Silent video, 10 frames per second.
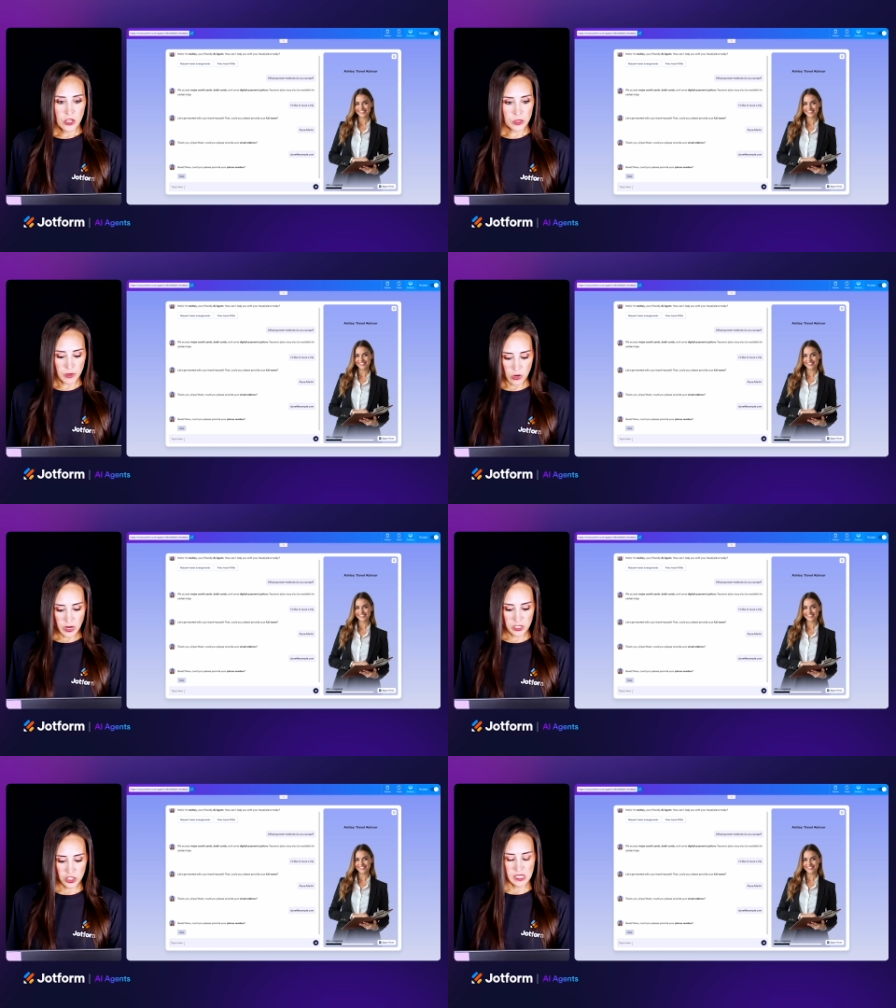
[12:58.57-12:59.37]
So I'm going to
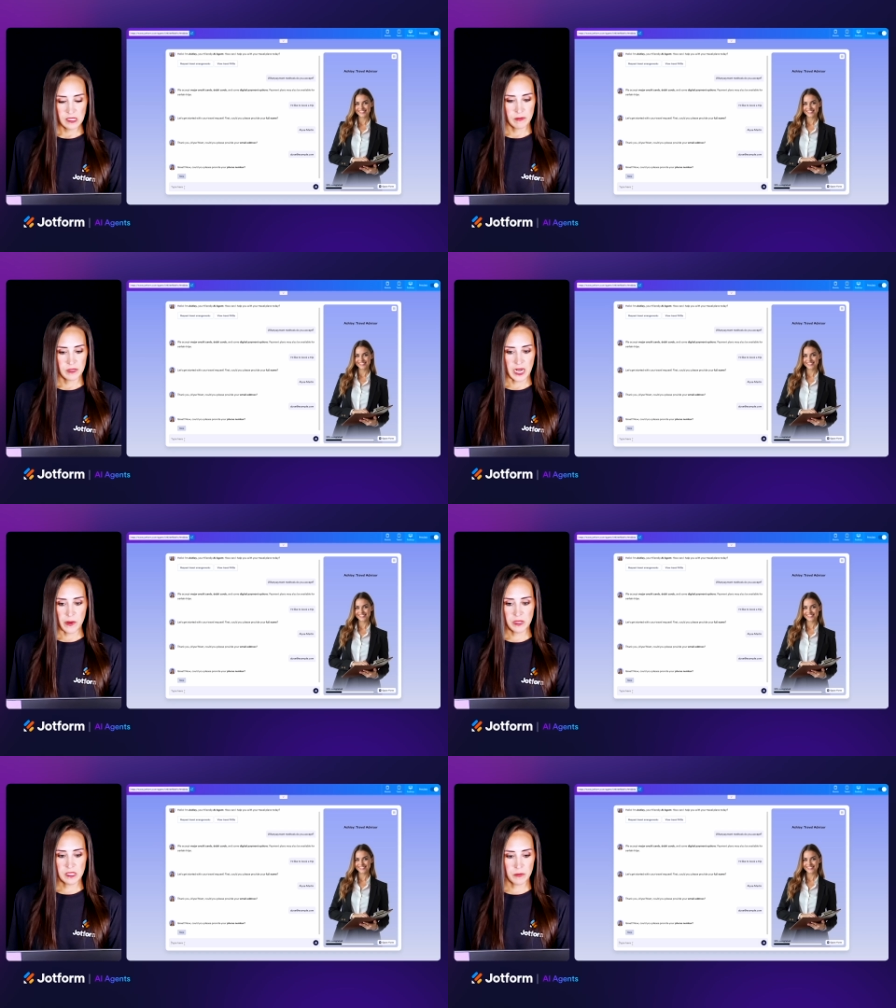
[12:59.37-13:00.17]
go ahead and just
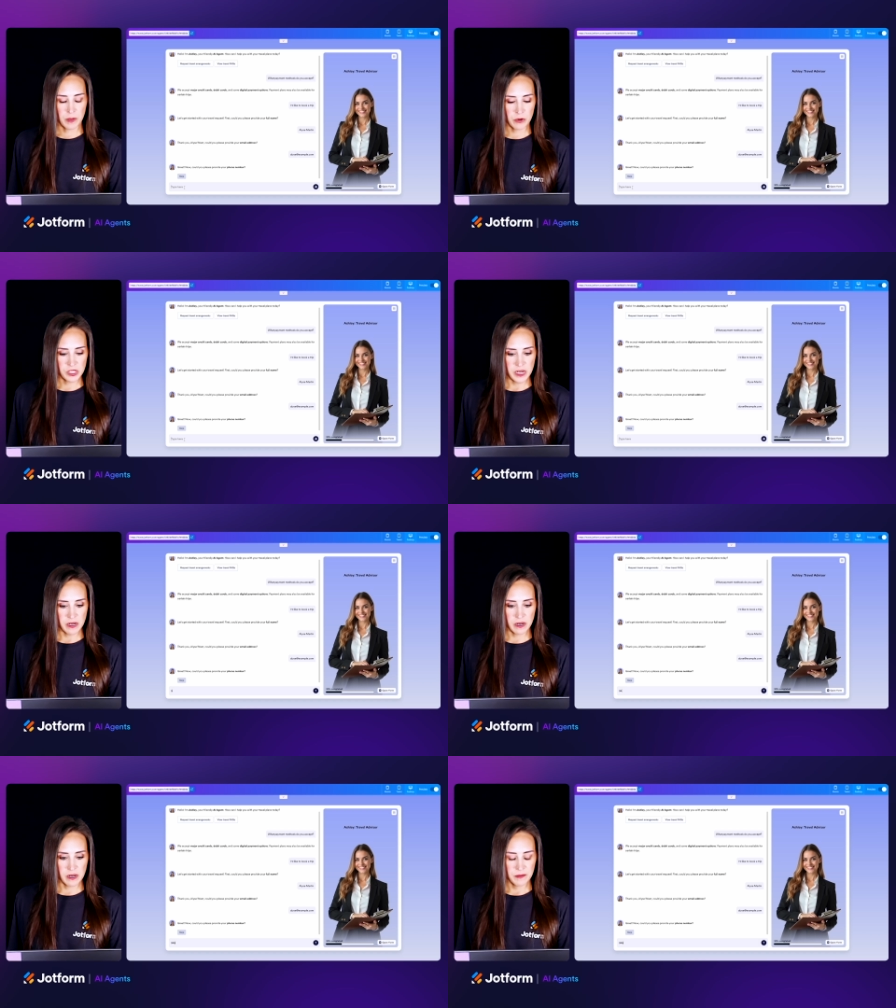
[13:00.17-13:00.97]
type in some numbers
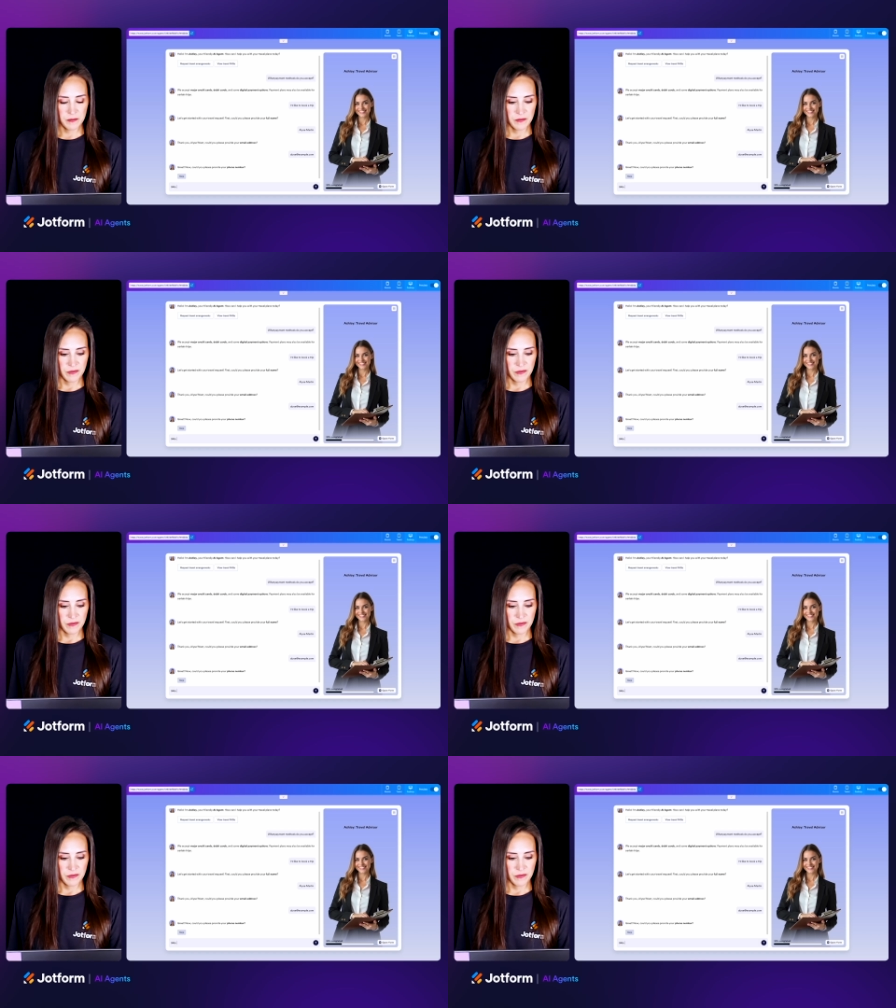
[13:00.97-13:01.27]
here.